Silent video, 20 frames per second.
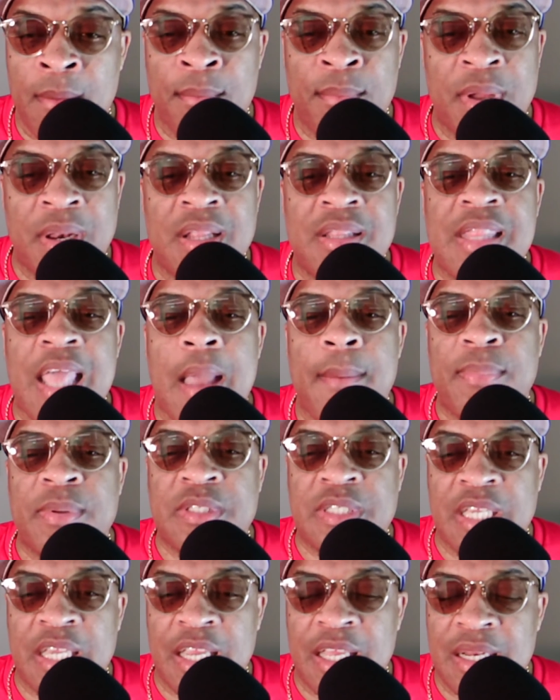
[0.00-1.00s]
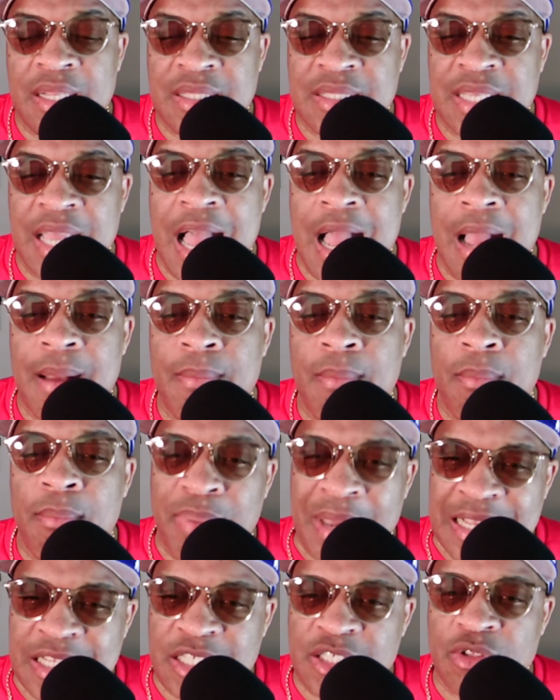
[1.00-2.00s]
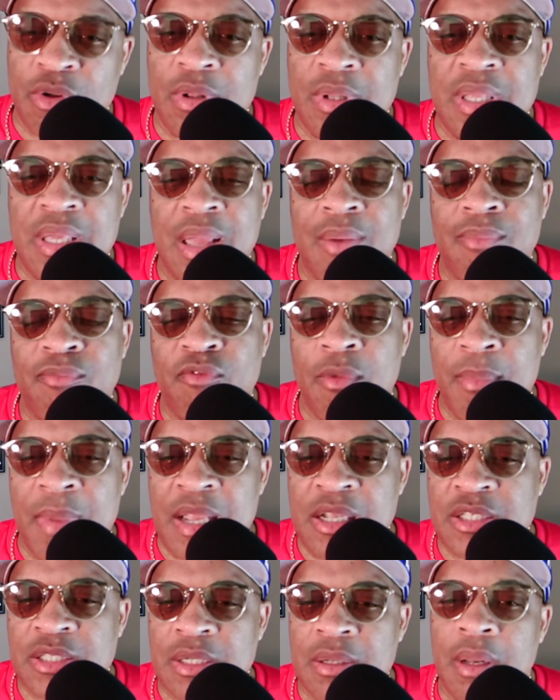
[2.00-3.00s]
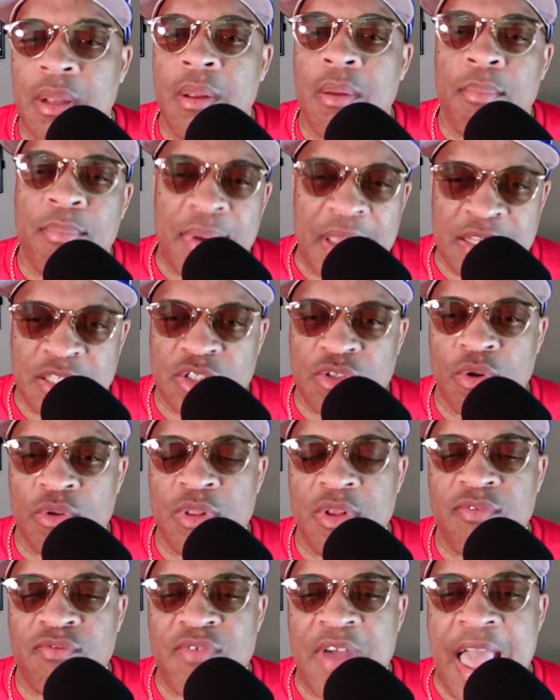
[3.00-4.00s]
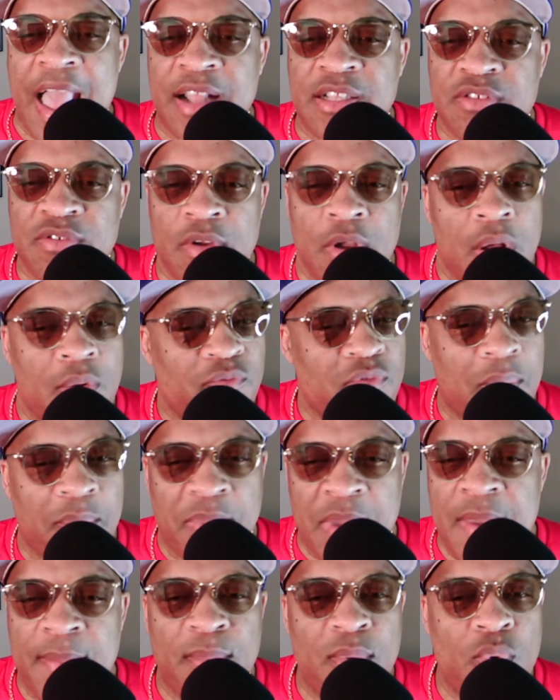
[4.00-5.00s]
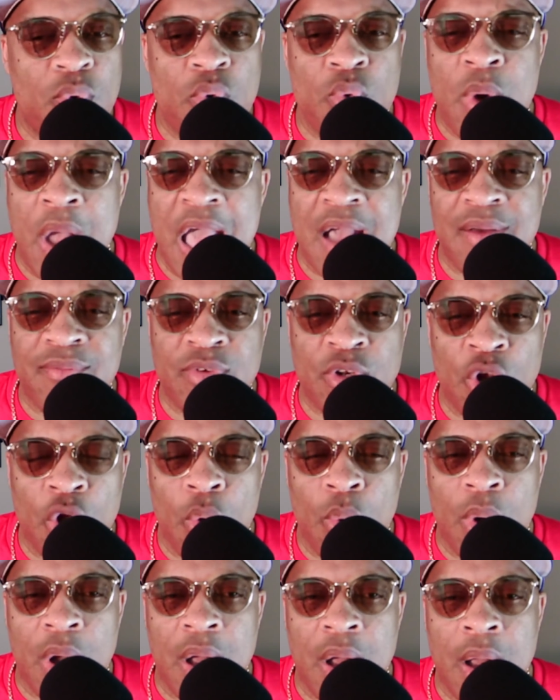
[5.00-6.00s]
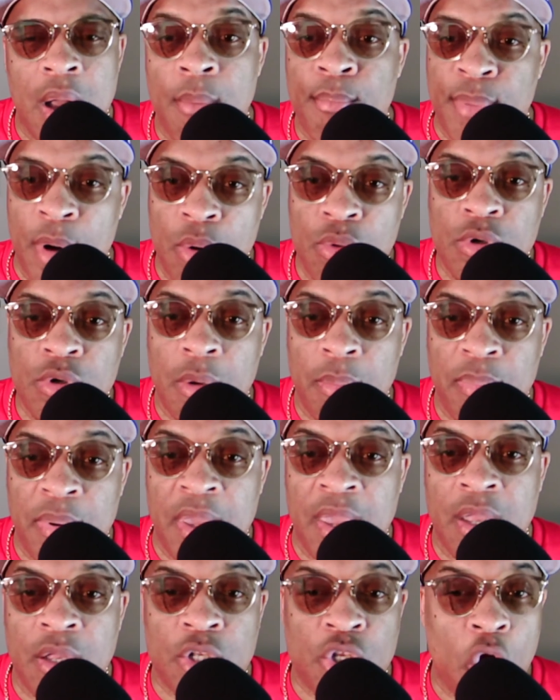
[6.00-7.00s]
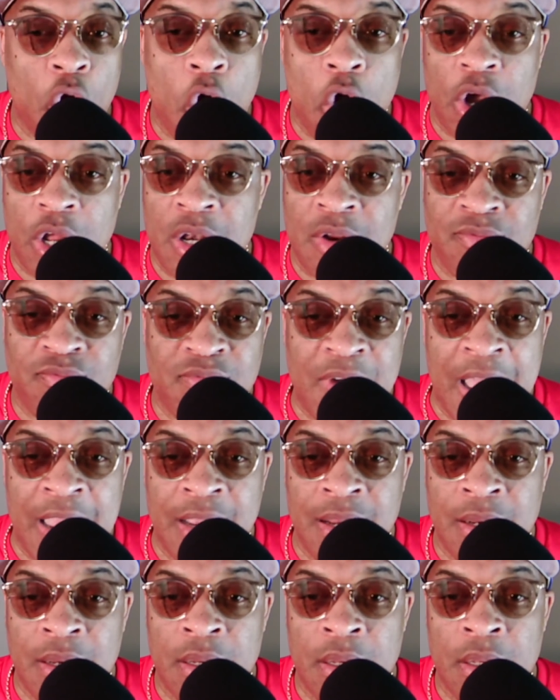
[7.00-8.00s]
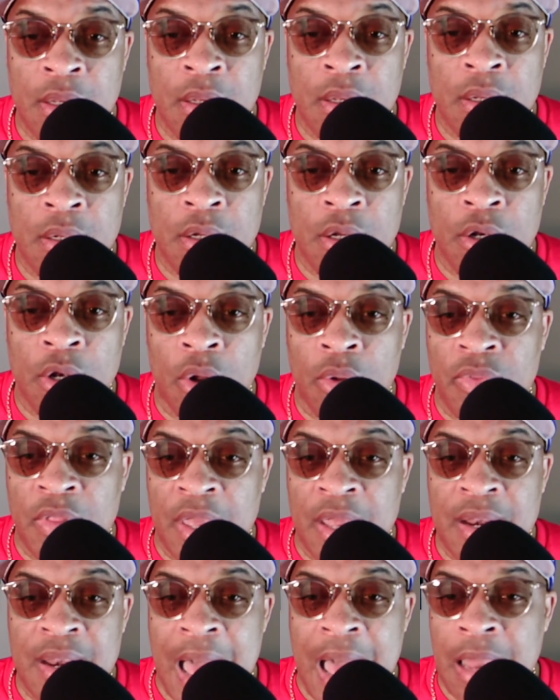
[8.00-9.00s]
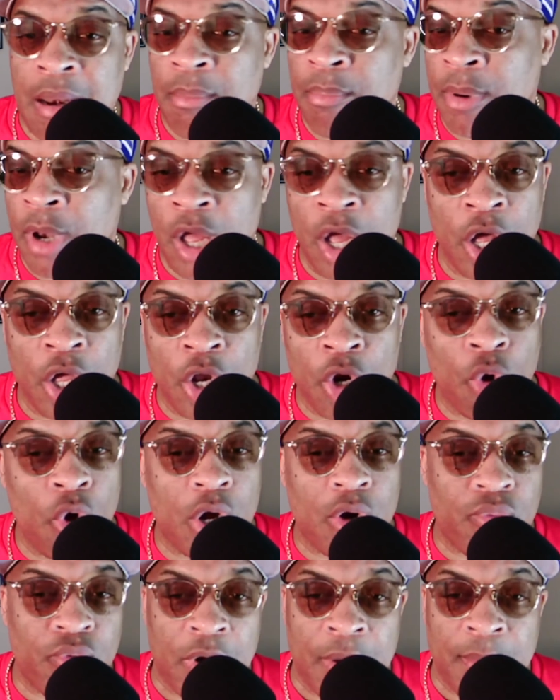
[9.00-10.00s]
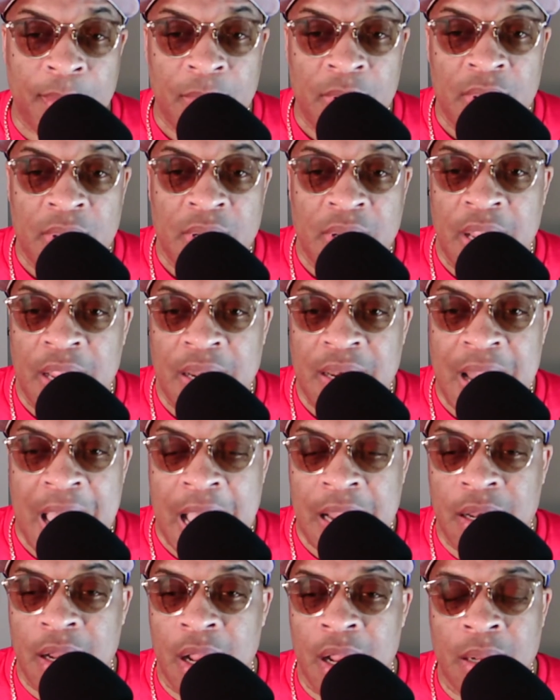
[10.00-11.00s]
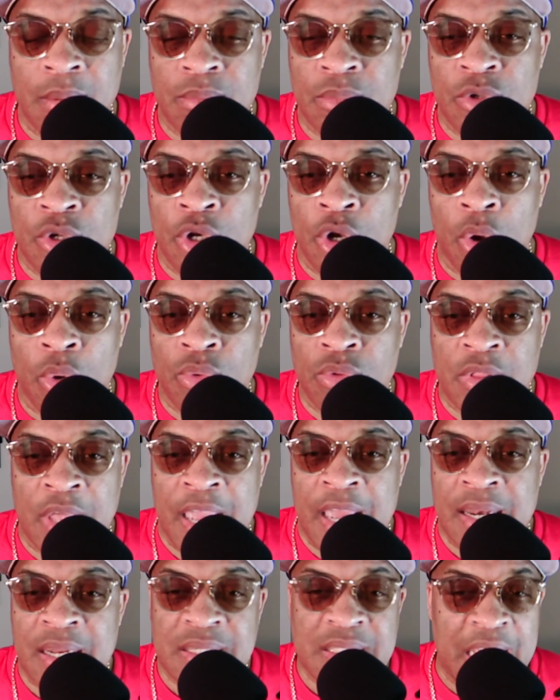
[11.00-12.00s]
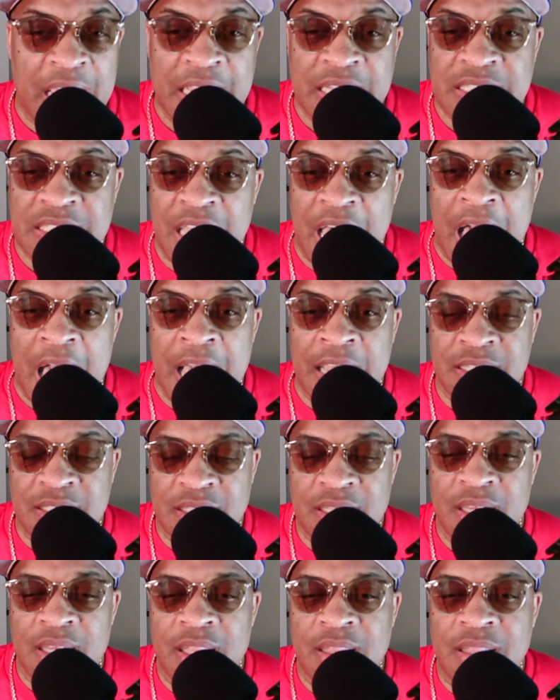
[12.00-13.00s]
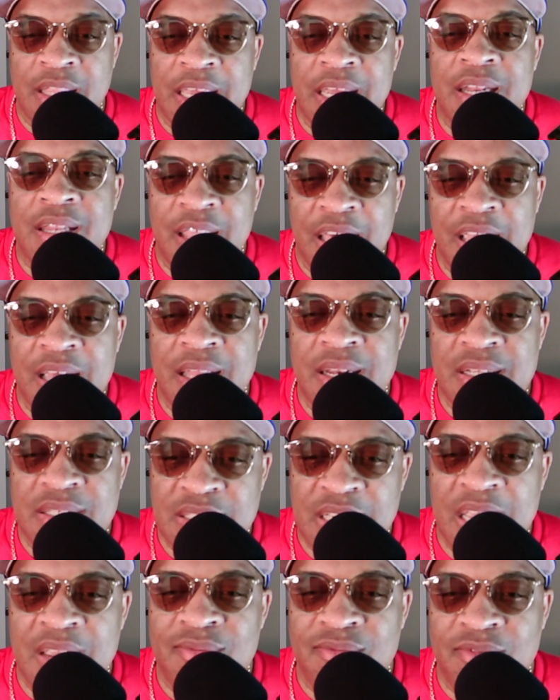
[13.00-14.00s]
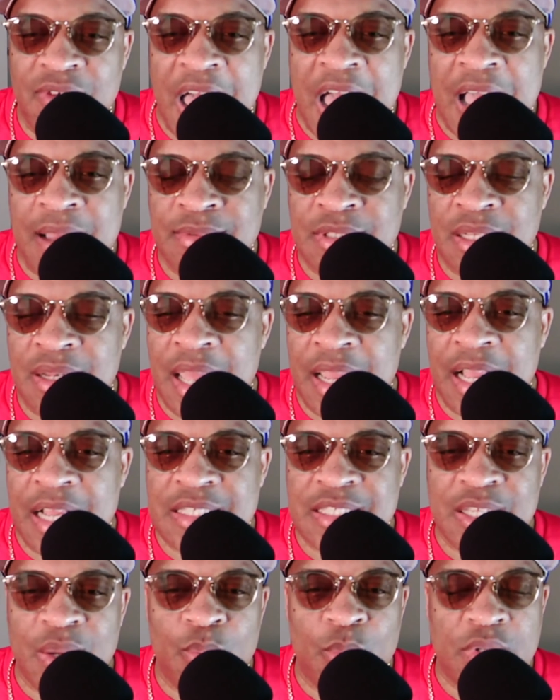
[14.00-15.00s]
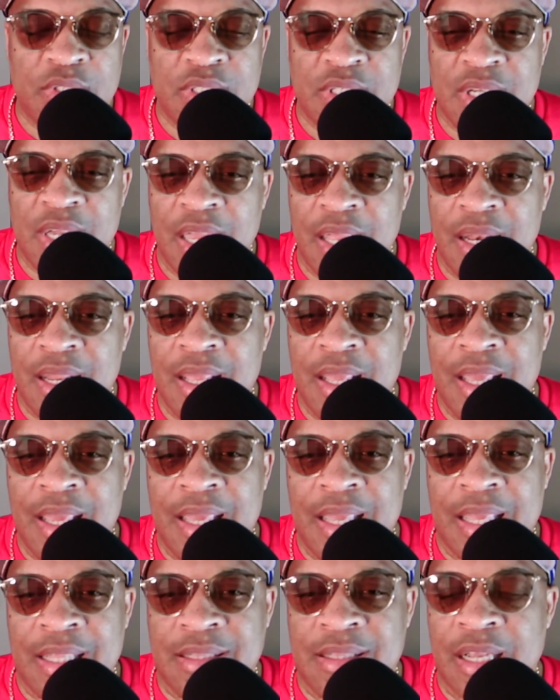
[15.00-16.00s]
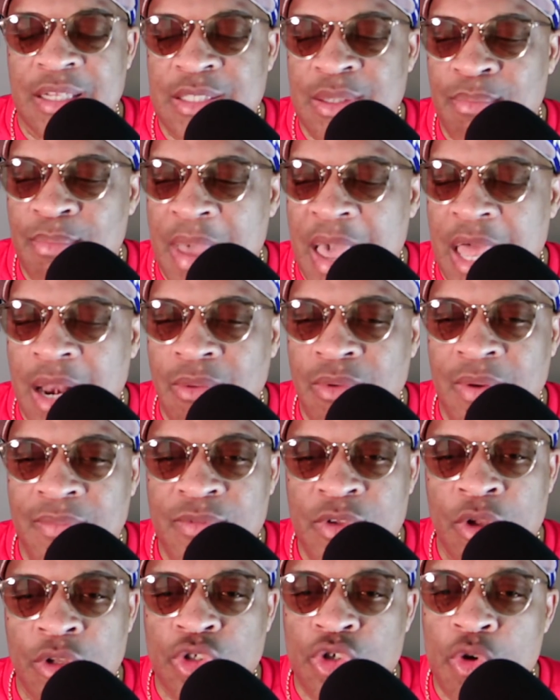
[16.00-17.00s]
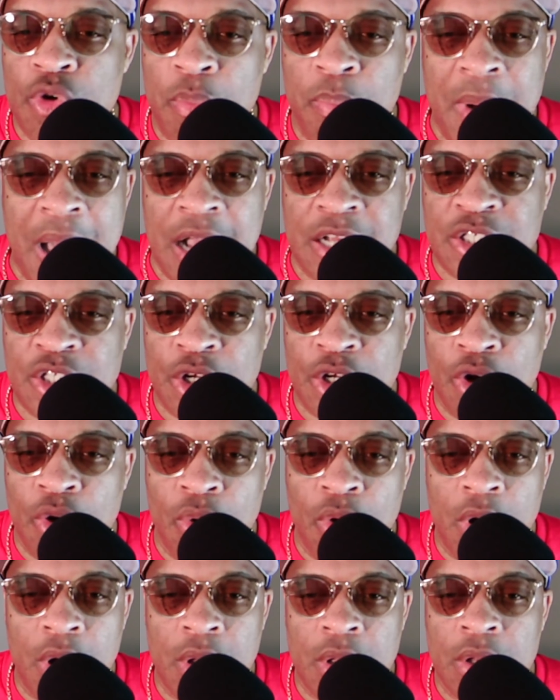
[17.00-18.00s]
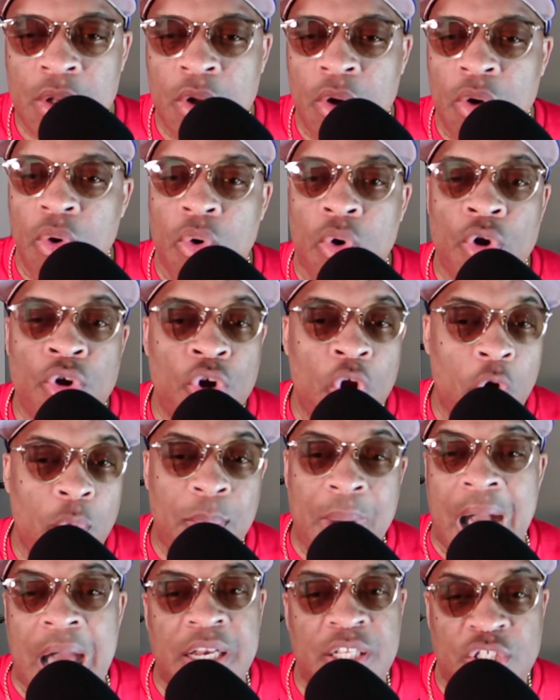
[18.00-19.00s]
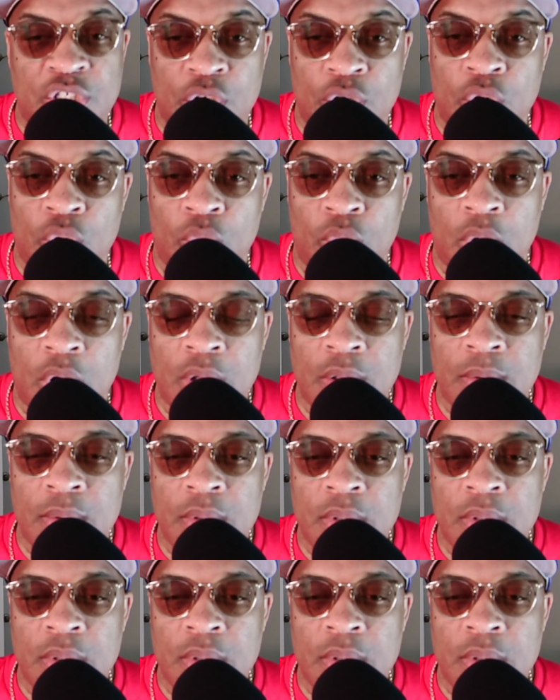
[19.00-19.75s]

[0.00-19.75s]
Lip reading: But at that particular time, based on the information, based on the facts from people who have no bone to pick, dog in the fight, you know, they're not a blood or a crip. They're not, you know, there to take sides. They're there to save lives. And like I said, once again, it doesn't matter if you're Tupac Shakur or nobody Shakur.